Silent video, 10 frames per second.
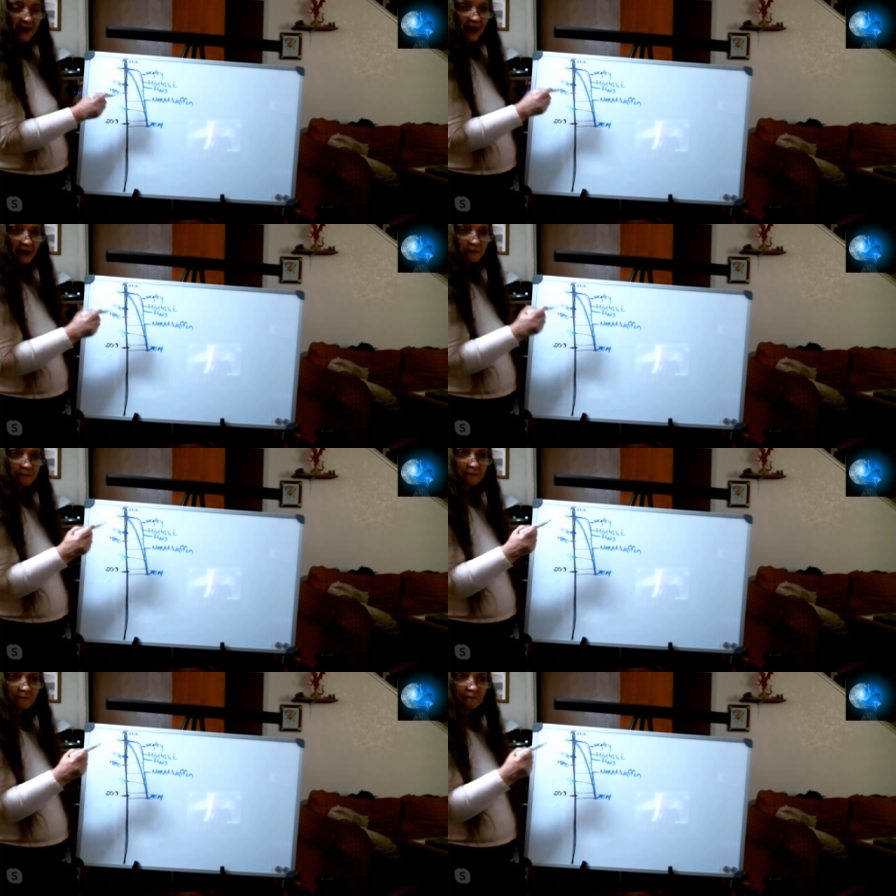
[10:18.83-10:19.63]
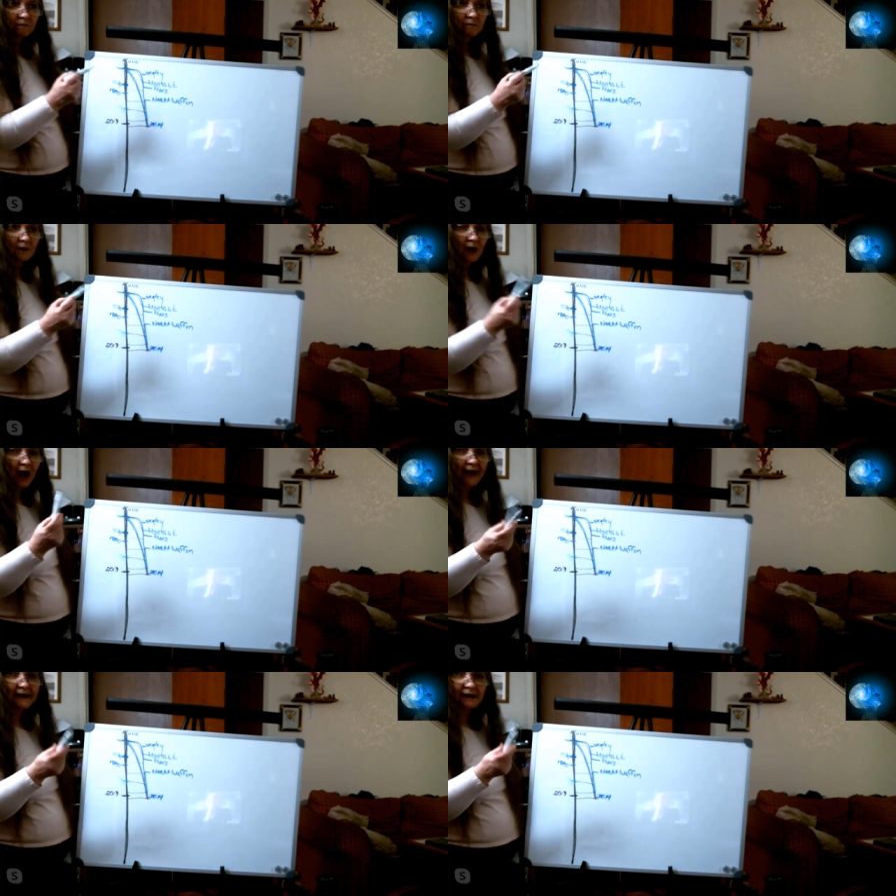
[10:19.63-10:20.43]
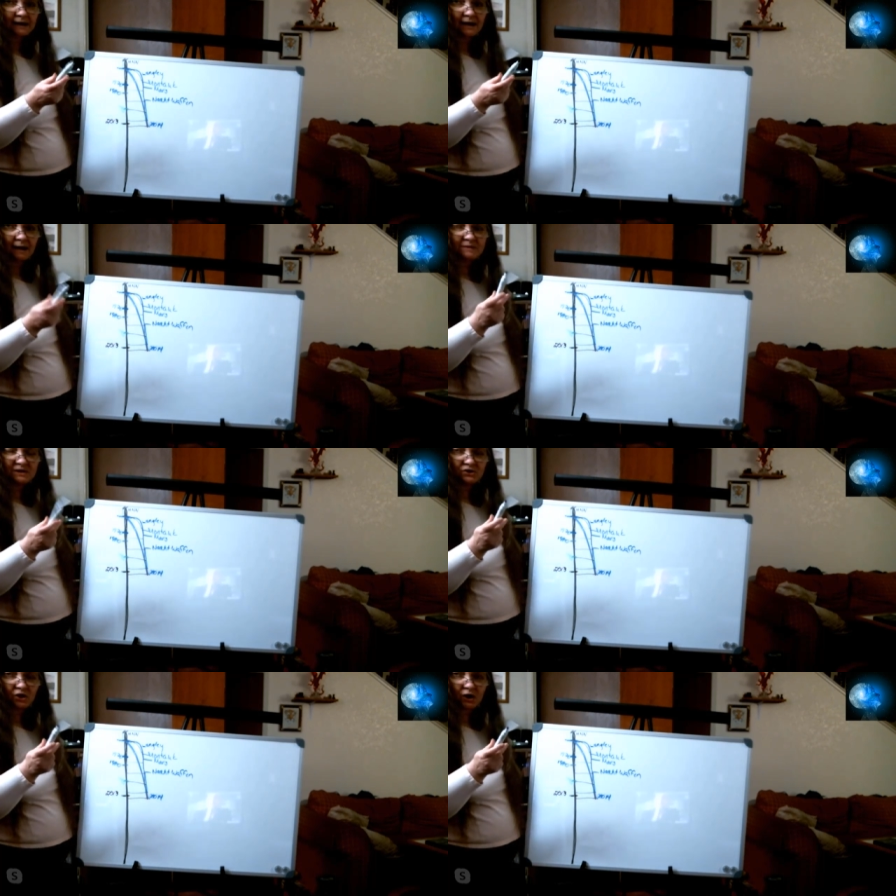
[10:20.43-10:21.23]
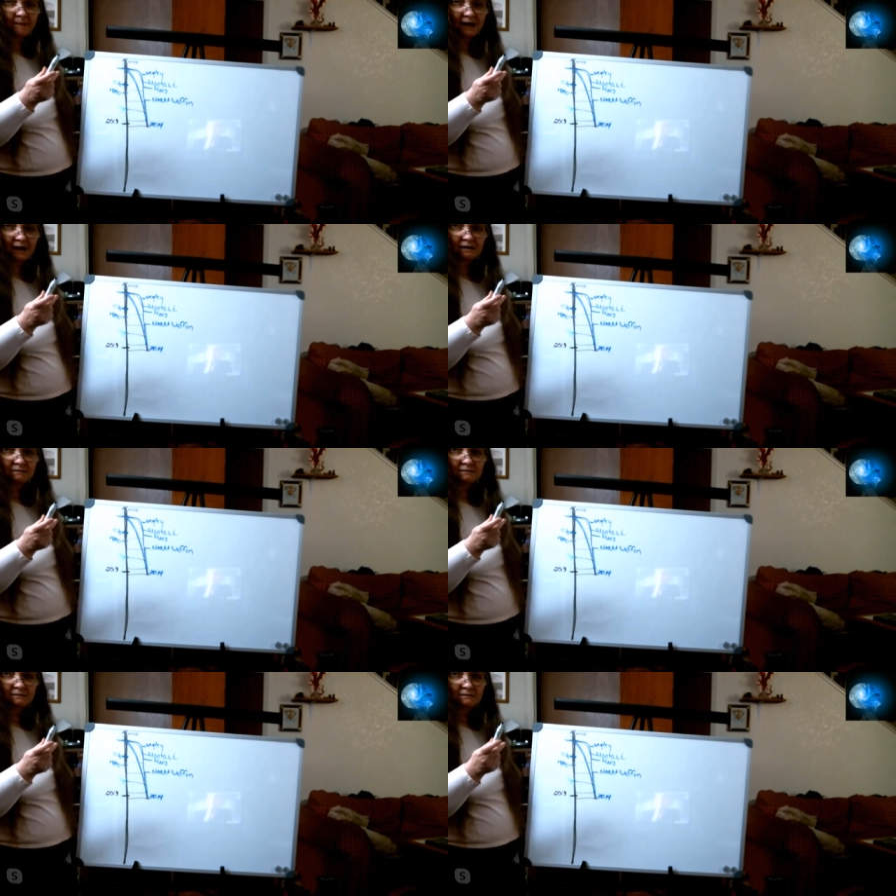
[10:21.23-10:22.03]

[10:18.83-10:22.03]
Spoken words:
that I nicknamed Starbuck,